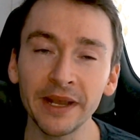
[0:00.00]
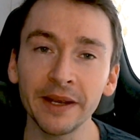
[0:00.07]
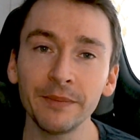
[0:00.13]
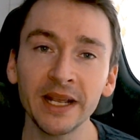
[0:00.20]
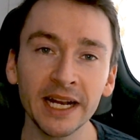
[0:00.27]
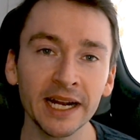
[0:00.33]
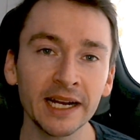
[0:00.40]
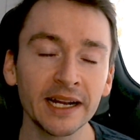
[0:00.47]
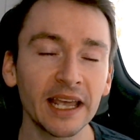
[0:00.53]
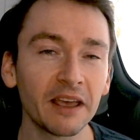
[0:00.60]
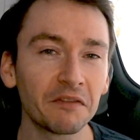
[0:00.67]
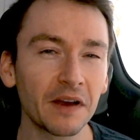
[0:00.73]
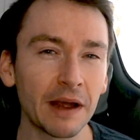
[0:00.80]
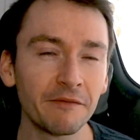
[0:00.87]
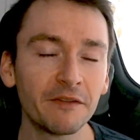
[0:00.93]
Meaning,
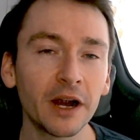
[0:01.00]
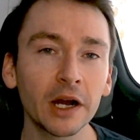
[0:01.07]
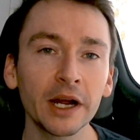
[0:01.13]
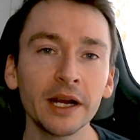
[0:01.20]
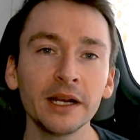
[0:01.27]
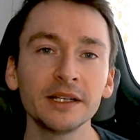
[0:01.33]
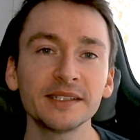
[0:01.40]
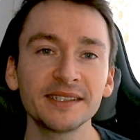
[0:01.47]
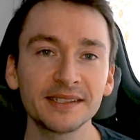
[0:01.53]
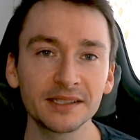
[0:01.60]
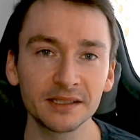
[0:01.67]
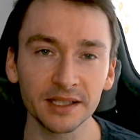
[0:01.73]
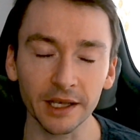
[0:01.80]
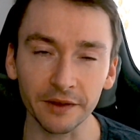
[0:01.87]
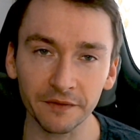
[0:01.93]
if I'm very
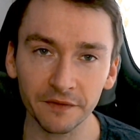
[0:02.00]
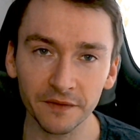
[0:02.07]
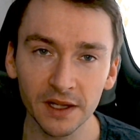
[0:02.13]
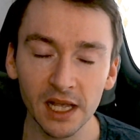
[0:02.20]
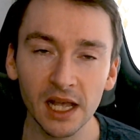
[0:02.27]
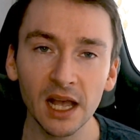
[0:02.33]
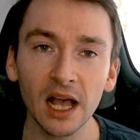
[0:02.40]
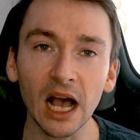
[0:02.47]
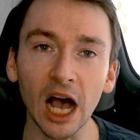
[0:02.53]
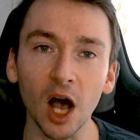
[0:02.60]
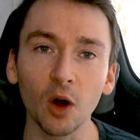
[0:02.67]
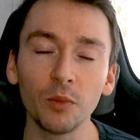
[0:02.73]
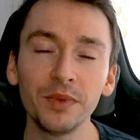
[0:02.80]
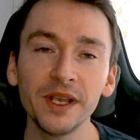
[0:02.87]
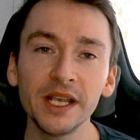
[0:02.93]
stiff,
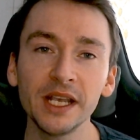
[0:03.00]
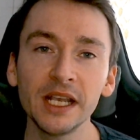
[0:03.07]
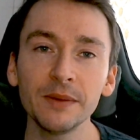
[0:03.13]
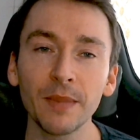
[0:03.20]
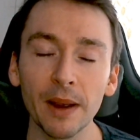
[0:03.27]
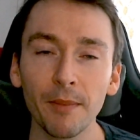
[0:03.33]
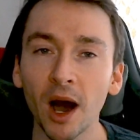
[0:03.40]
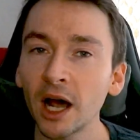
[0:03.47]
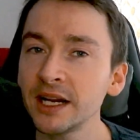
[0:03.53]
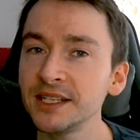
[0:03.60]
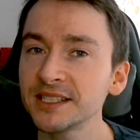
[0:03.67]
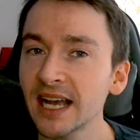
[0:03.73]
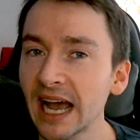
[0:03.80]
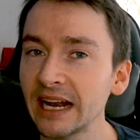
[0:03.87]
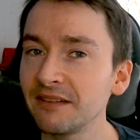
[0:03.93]
my body's
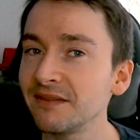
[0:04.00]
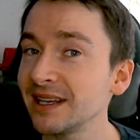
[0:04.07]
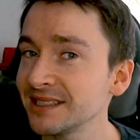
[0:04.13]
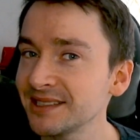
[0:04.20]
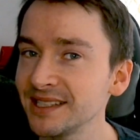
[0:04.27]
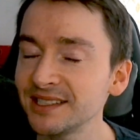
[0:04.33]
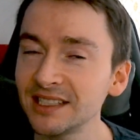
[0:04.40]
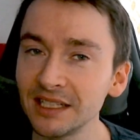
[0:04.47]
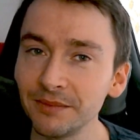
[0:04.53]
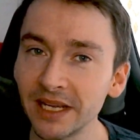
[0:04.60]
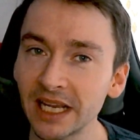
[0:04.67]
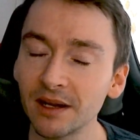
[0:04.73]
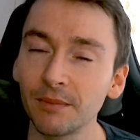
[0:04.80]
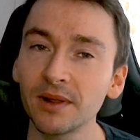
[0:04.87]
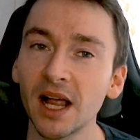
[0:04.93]
kind of assisting me
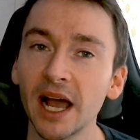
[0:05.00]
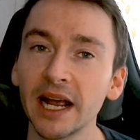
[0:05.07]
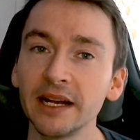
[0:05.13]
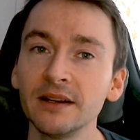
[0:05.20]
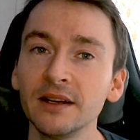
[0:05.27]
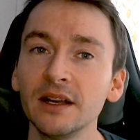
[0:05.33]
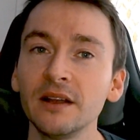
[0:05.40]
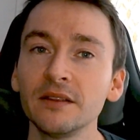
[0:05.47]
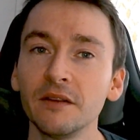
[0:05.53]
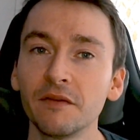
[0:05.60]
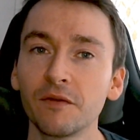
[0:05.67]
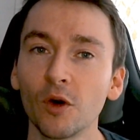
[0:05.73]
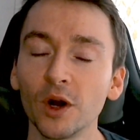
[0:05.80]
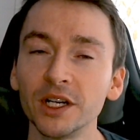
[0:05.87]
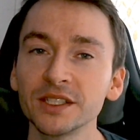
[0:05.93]
in applying the
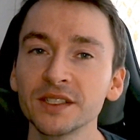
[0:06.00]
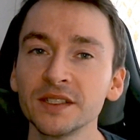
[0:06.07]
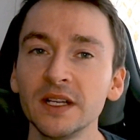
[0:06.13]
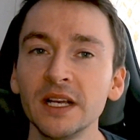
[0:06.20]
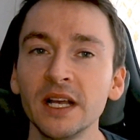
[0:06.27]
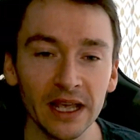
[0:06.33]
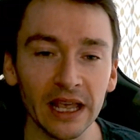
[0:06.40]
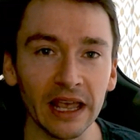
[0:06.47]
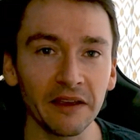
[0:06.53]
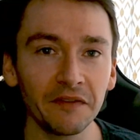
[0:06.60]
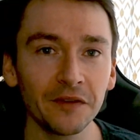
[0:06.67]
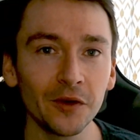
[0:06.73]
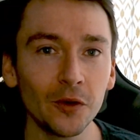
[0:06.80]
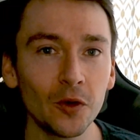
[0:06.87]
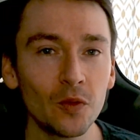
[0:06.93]
force. If
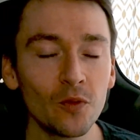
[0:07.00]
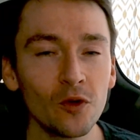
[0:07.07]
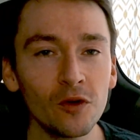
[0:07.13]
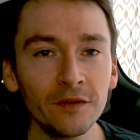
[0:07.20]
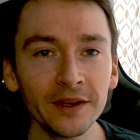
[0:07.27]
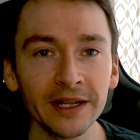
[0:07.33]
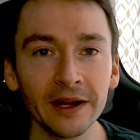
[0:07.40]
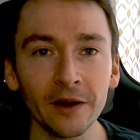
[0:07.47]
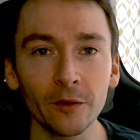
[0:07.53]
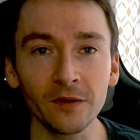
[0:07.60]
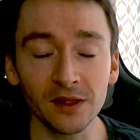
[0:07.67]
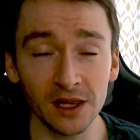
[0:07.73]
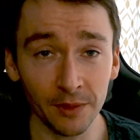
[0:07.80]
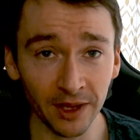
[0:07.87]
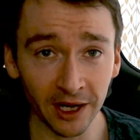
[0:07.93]
you move in a
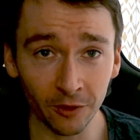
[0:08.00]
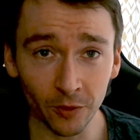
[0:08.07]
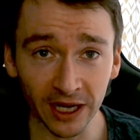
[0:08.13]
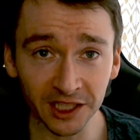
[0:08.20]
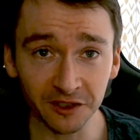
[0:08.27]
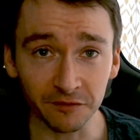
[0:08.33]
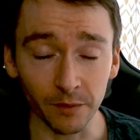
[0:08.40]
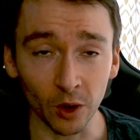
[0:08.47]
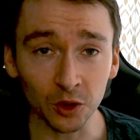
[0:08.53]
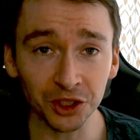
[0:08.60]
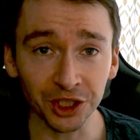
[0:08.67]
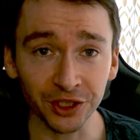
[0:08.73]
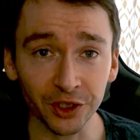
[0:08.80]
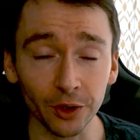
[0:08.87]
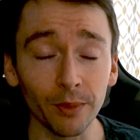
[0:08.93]
limited range of
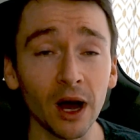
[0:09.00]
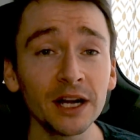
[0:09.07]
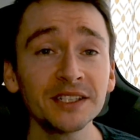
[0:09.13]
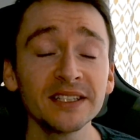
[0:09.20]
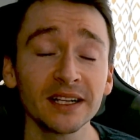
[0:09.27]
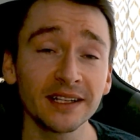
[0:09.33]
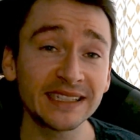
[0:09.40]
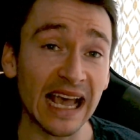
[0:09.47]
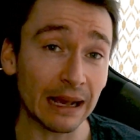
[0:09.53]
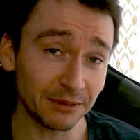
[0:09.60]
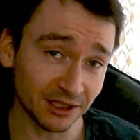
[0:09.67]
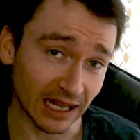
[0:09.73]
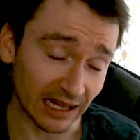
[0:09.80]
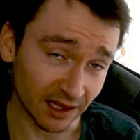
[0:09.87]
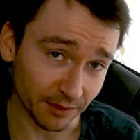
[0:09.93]
motion, your body's going to adapt to
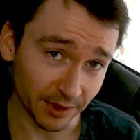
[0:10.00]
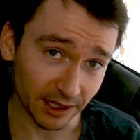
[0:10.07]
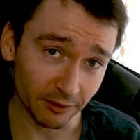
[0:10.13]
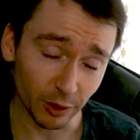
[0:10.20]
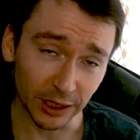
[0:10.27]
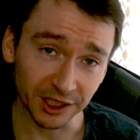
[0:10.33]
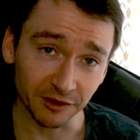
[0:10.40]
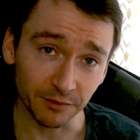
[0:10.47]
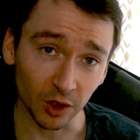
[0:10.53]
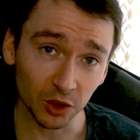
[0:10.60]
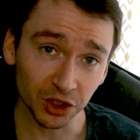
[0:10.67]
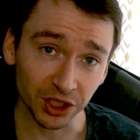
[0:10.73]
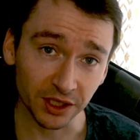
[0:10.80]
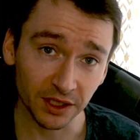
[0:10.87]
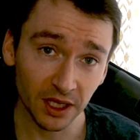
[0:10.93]
that limited range of
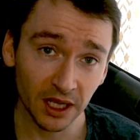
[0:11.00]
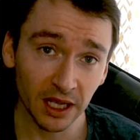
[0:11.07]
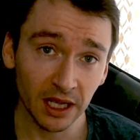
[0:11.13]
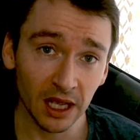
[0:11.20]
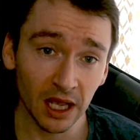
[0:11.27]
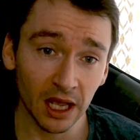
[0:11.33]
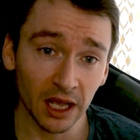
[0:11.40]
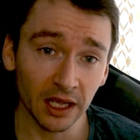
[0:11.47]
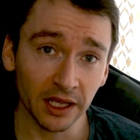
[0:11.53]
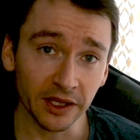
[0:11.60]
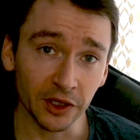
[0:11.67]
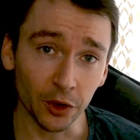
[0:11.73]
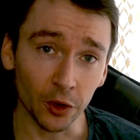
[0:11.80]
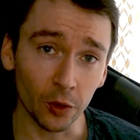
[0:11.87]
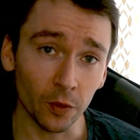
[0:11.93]
motion.
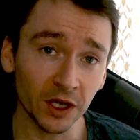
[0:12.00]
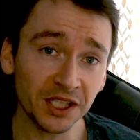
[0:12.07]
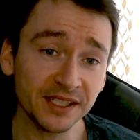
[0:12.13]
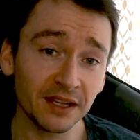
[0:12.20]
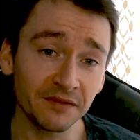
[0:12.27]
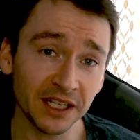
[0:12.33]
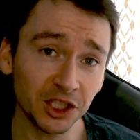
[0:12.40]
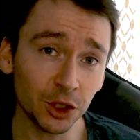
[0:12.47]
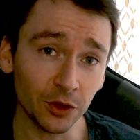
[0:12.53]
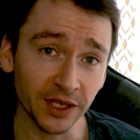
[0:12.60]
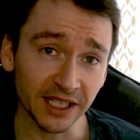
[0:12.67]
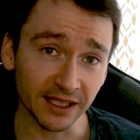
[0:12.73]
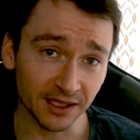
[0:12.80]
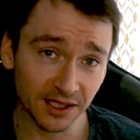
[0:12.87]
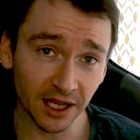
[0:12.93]
Your risk of
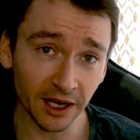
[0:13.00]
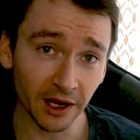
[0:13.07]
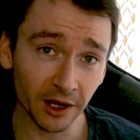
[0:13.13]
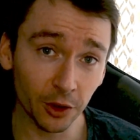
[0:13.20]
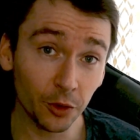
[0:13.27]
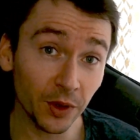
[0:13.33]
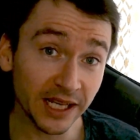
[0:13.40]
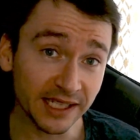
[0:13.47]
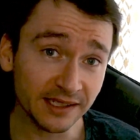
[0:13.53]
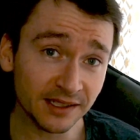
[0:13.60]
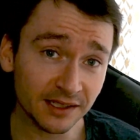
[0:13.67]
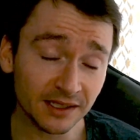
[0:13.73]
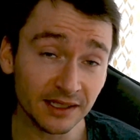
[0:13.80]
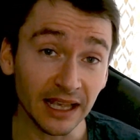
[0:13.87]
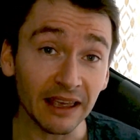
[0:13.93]
injury is going to
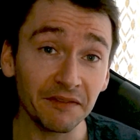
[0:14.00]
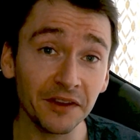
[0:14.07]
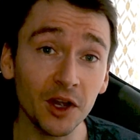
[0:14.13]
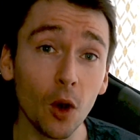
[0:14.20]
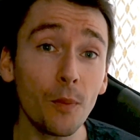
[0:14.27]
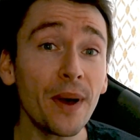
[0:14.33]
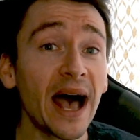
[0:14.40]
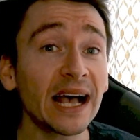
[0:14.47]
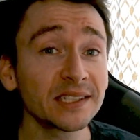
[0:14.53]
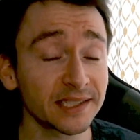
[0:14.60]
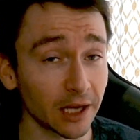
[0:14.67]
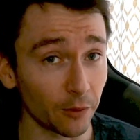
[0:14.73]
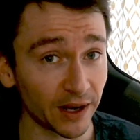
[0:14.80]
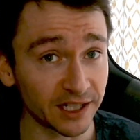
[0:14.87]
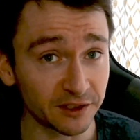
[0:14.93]
increase if you go past
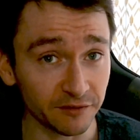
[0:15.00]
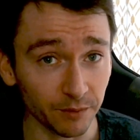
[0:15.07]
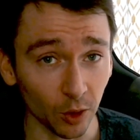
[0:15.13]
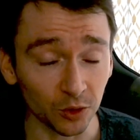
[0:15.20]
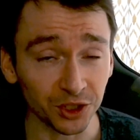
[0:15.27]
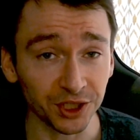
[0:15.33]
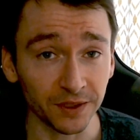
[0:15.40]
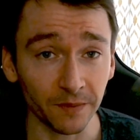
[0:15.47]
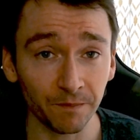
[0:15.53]
that range of motion.